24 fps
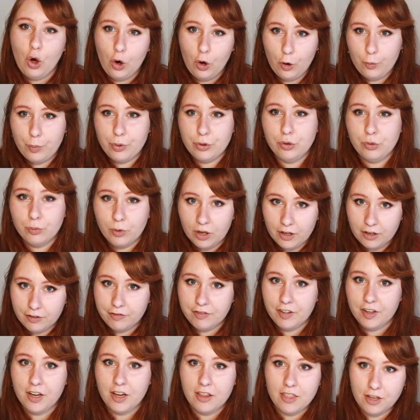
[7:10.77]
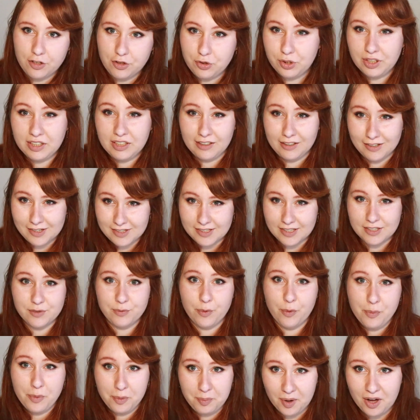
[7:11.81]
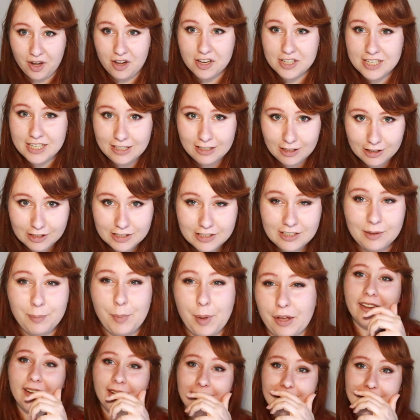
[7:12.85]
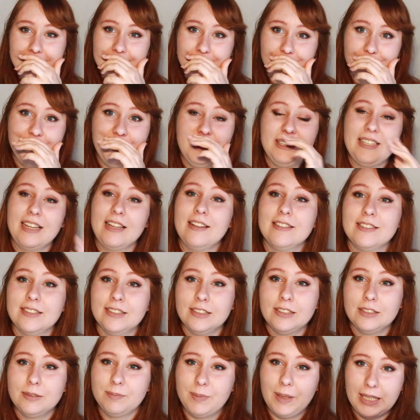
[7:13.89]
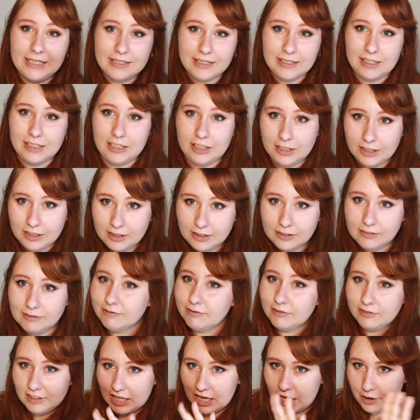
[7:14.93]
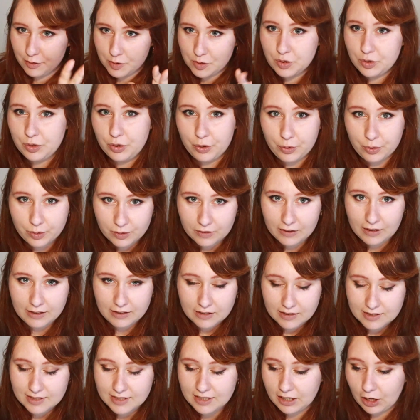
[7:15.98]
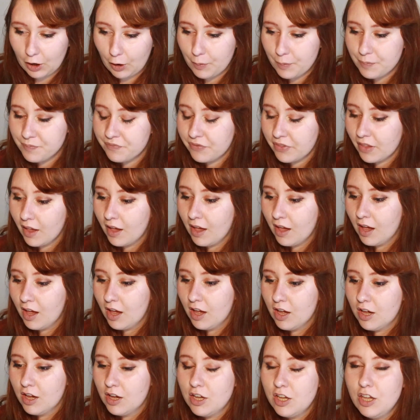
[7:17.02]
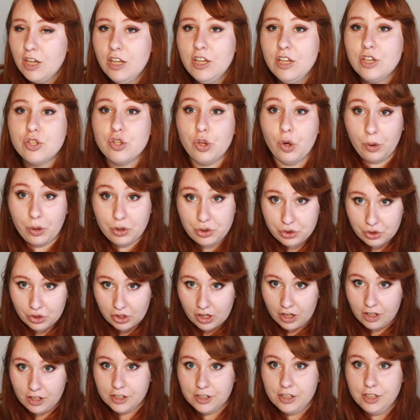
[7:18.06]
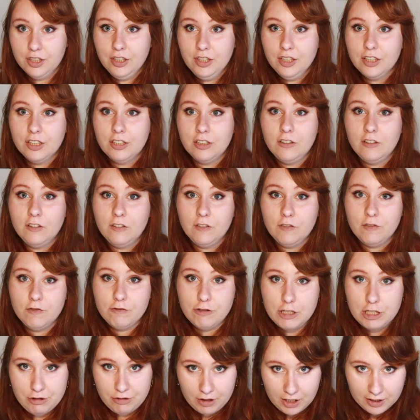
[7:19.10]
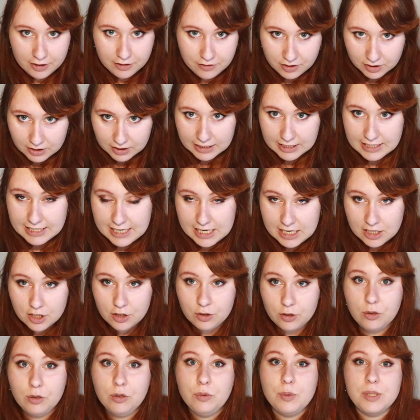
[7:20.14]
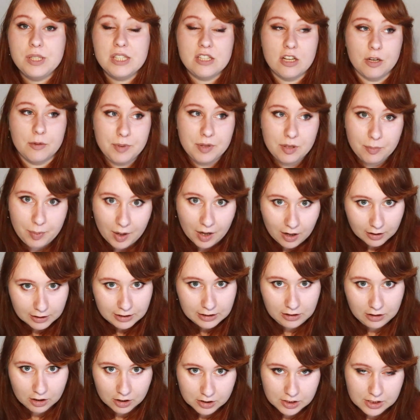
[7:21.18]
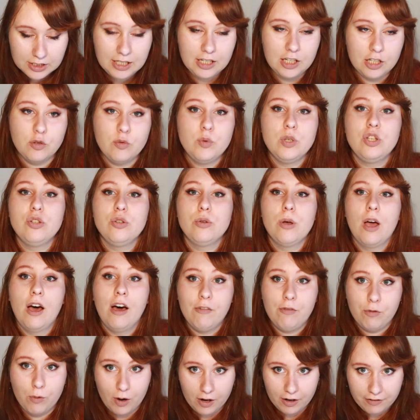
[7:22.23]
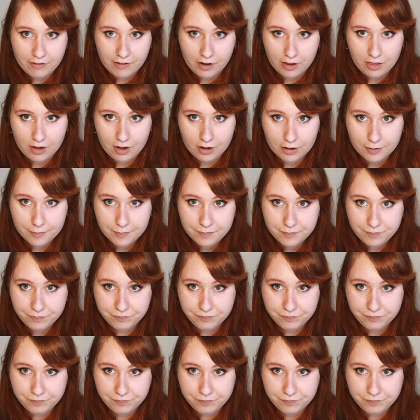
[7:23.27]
open Wi-Fi that you can access from the parking lot. So he tells us basically how to go to that casino. So we go to the car, we drive to the casino, we stop in the parking lot, and we do have Wi-Fi there.